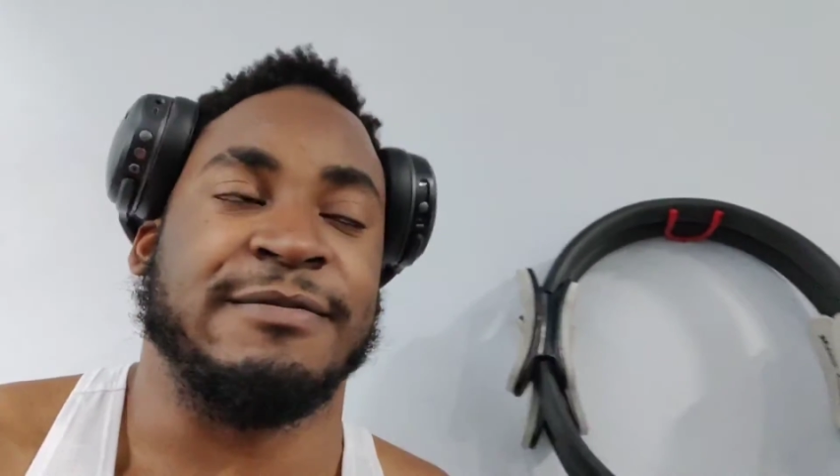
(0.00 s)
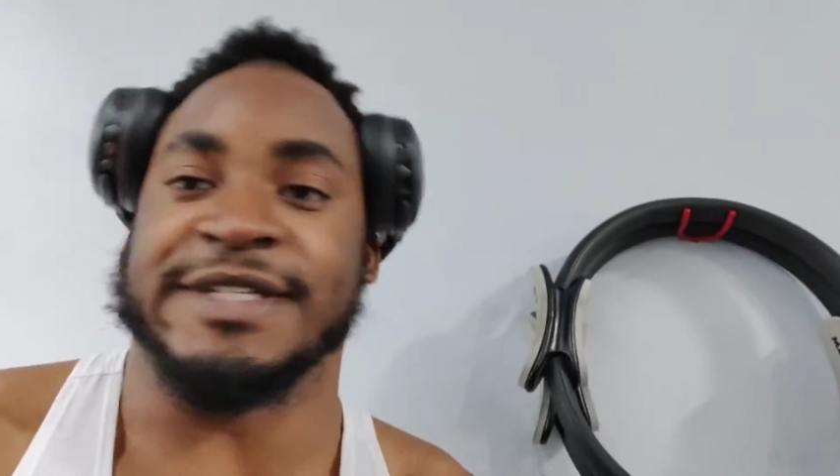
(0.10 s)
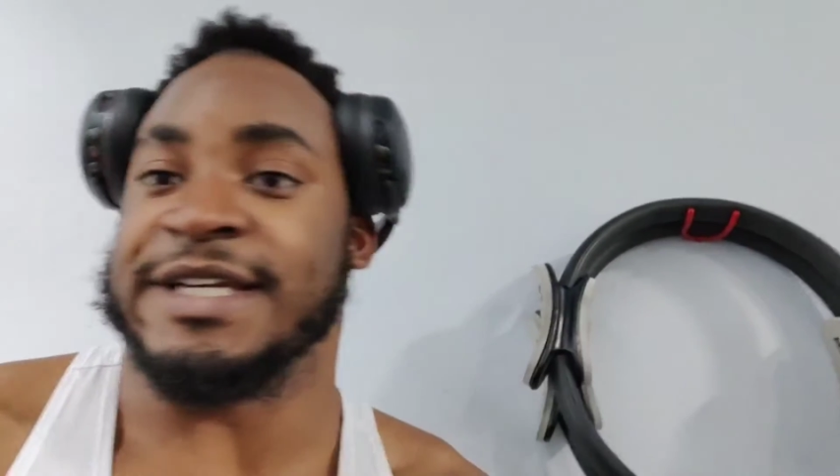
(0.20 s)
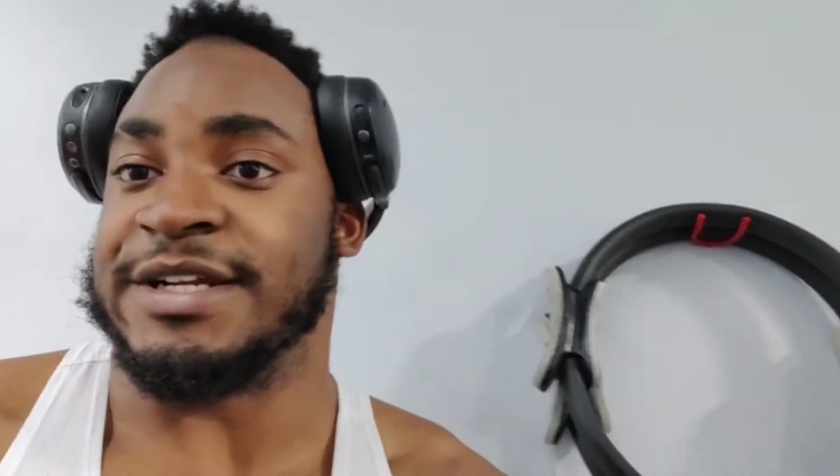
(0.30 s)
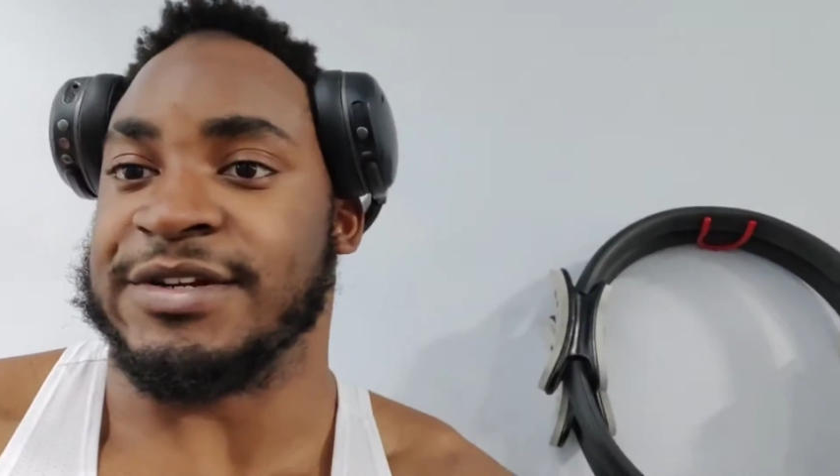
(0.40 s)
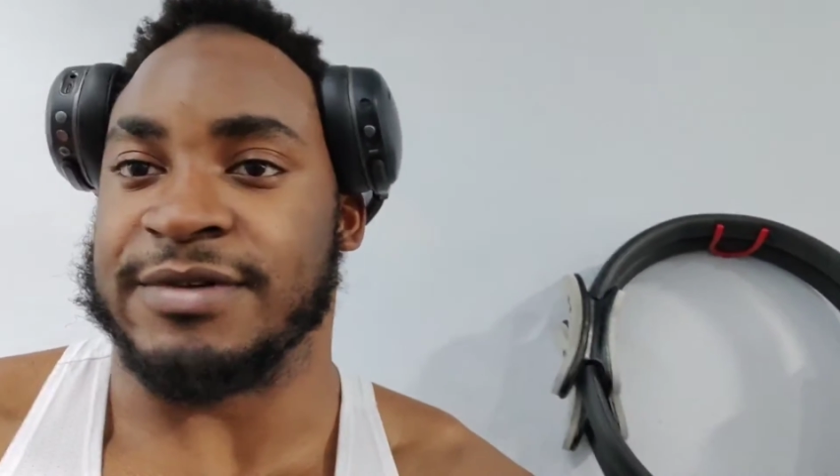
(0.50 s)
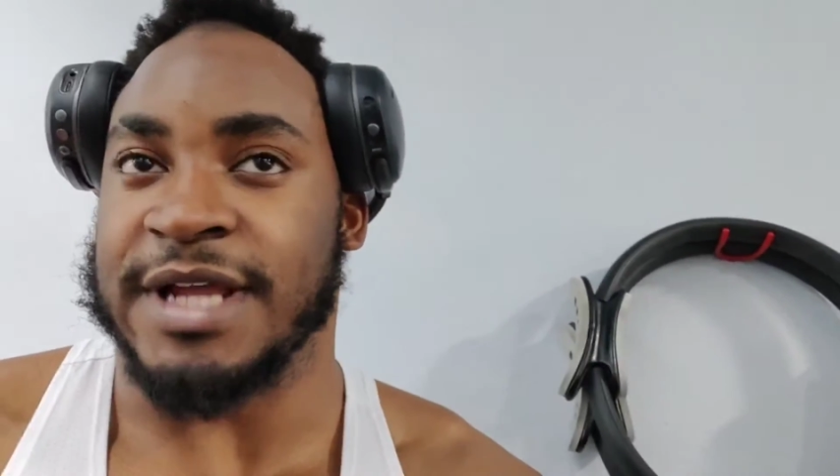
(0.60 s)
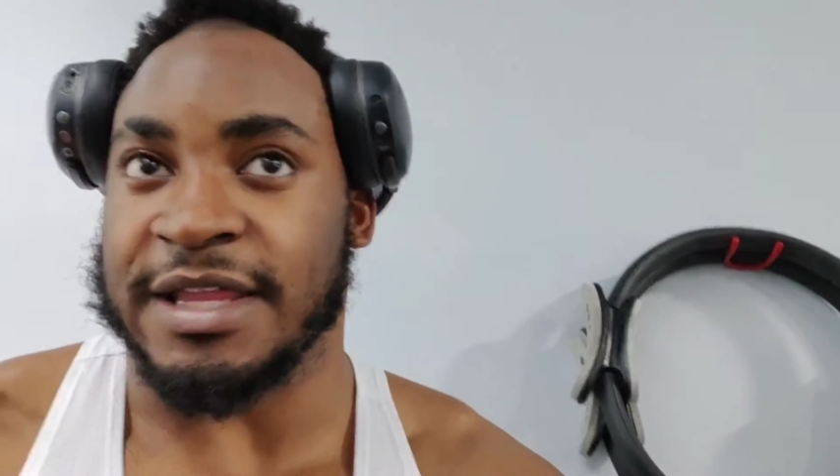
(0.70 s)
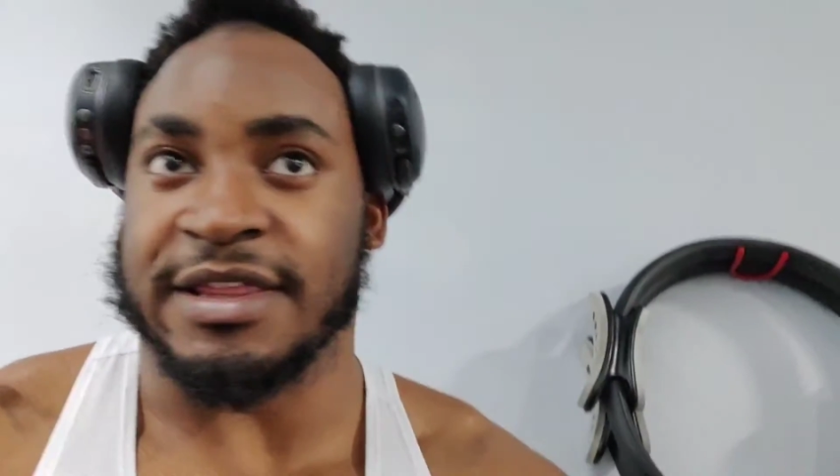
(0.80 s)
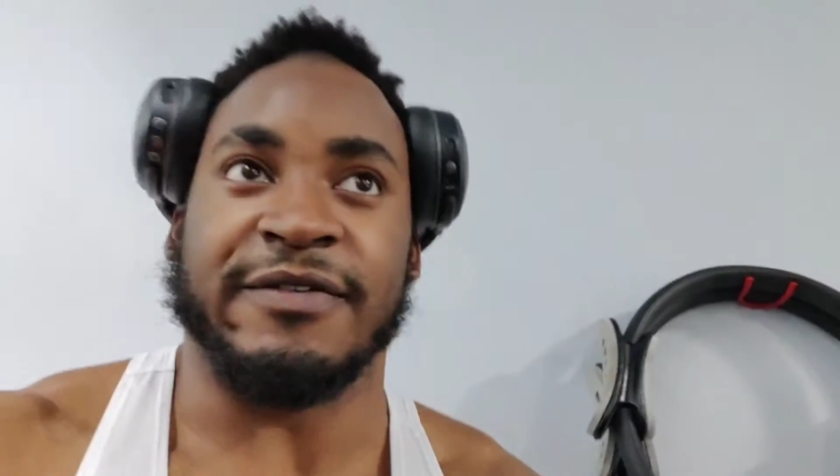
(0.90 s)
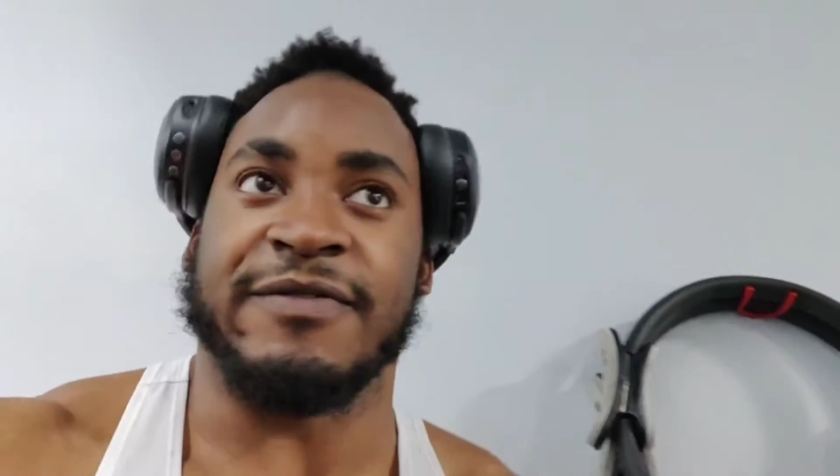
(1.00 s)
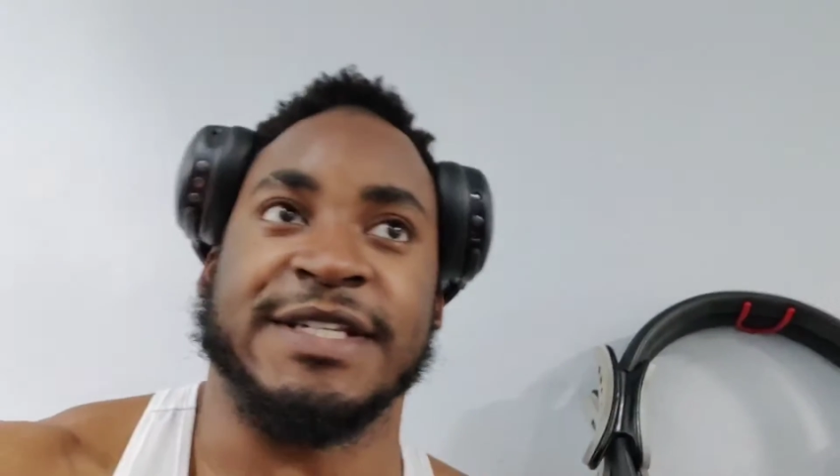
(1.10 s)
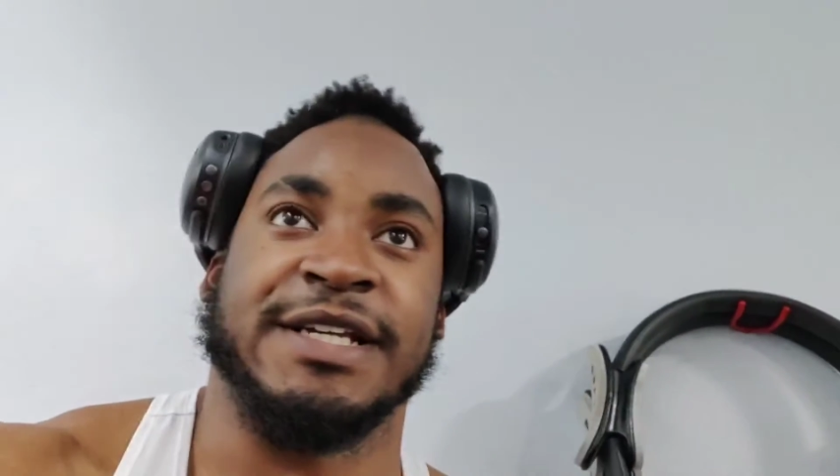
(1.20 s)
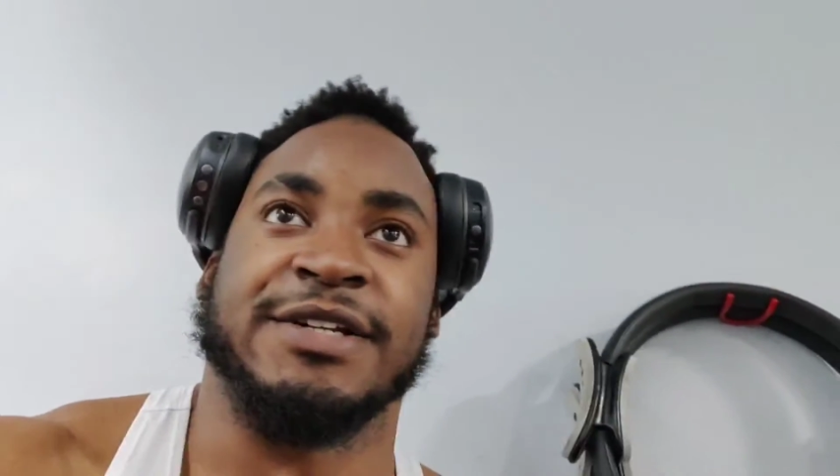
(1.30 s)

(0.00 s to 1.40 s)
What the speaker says: When's he going to do deadlift? When's